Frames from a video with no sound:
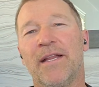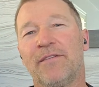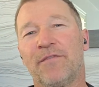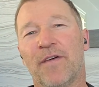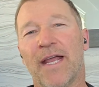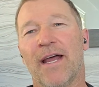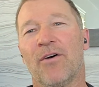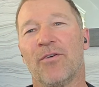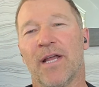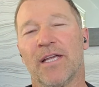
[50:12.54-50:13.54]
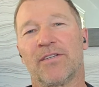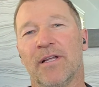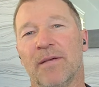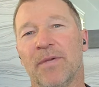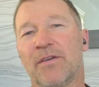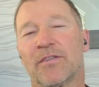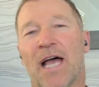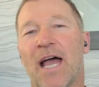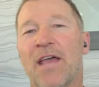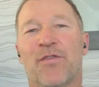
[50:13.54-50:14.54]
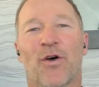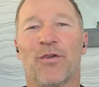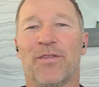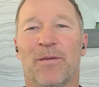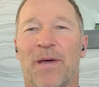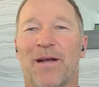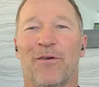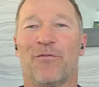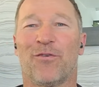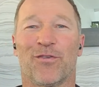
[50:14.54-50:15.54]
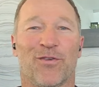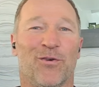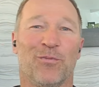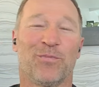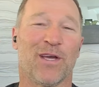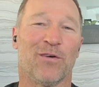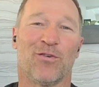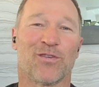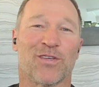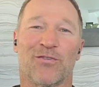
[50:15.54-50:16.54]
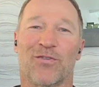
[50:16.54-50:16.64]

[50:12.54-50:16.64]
Why did it fade out, actually? Because I thought the Battle for Olympia